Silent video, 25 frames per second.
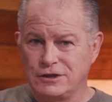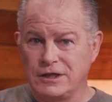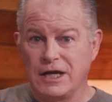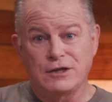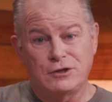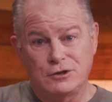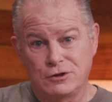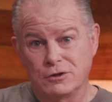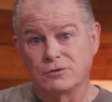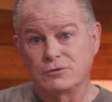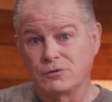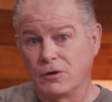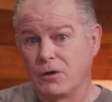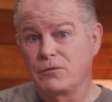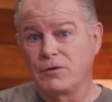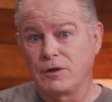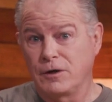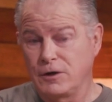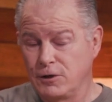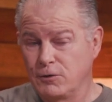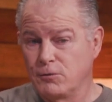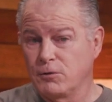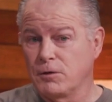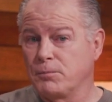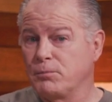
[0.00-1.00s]
yes, you'll know that
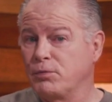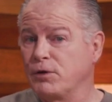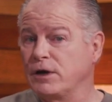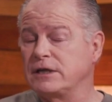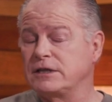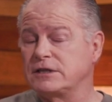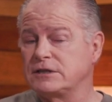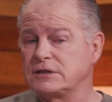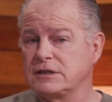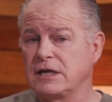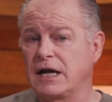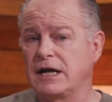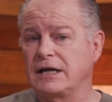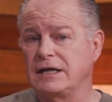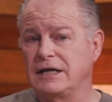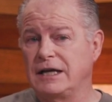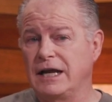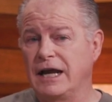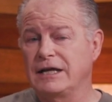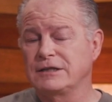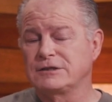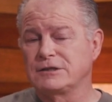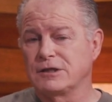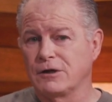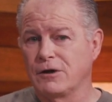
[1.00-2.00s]
you were breached 90
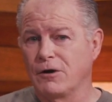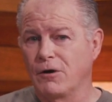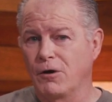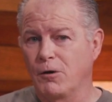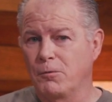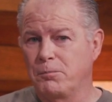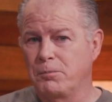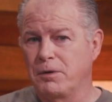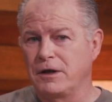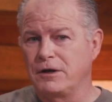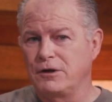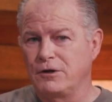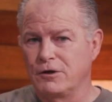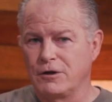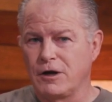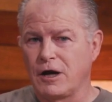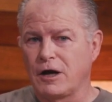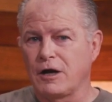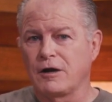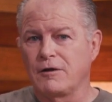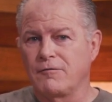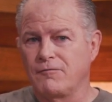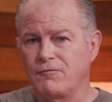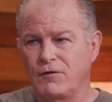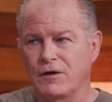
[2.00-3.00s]
days ago, but you're not
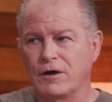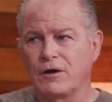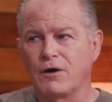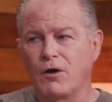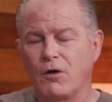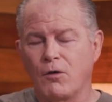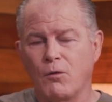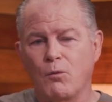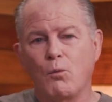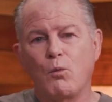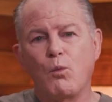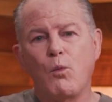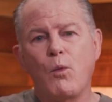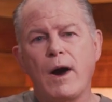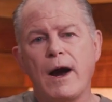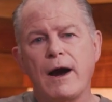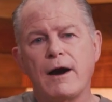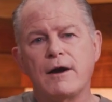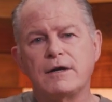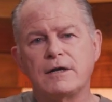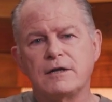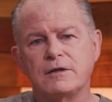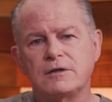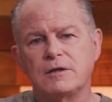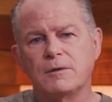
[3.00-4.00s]
going to figure out
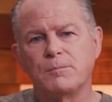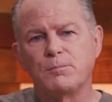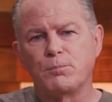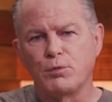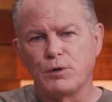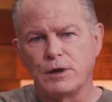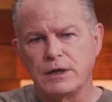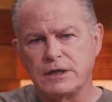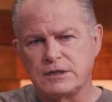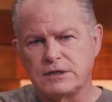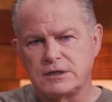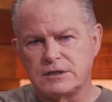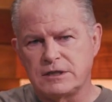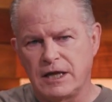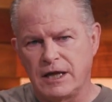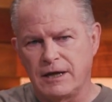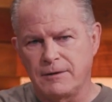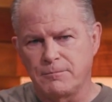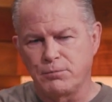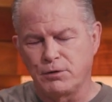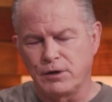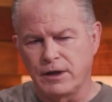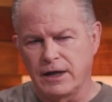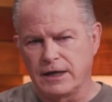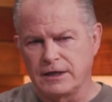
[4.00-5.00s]
where did the breach
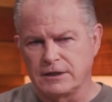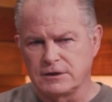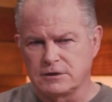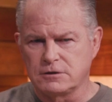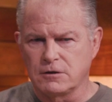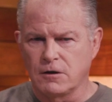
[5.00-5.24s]
take place.